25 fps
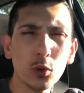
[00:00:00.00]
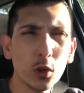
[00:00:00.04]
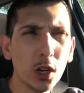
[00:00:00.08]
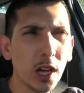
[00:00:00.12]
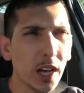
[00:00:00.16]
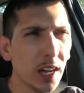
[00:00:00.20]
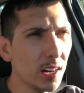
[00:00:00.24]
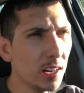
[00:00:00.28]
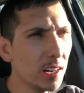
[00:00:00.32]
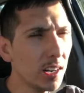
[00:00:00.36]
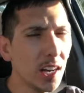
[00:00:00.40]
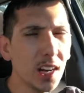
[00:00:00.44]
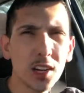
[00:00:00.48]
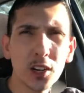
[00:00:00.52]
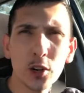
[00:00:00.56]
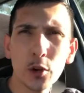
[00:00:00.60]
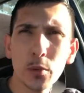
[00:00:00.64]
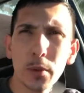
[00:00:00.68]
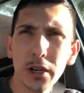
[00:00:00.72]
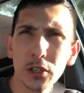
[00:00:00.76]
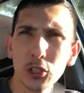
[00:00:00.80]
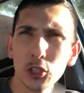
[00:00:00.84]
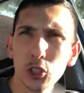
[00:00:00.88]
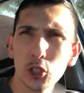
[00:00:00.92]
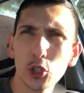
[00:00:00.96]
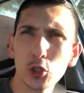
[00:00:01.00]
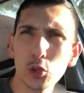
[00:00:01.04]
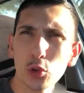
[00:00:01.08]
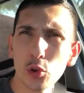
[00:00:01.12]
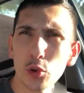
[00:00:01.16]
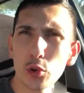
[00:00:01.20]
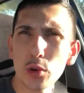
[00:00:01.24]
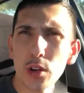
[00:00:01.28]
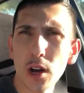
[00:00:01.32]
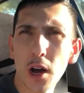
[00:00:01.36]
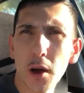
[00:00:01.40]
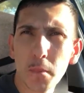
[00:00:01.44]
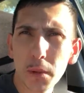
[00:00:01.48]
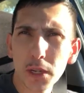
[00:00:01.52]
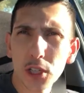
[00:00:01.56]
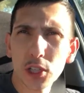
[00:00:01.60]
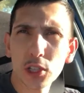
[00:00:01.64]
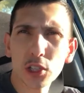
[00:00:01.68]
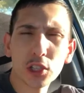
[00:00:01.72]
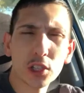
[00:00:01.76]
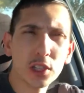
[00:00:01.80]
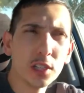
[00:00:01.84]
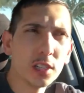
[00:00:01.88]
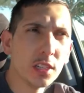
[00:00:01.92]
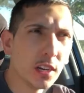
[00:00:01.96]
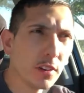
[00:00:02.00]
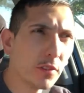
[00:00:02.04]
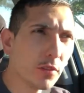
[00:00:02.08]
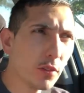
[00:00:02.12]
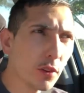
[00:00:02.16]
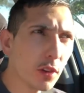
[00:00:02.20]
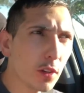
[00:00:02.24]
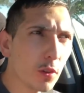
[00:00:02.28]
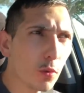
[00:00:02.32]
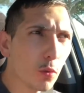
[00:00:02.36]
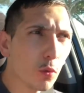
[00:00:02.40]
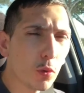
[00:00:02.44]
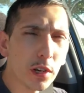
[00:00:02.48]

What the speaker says: Well, I don't know about screwed up, but just different,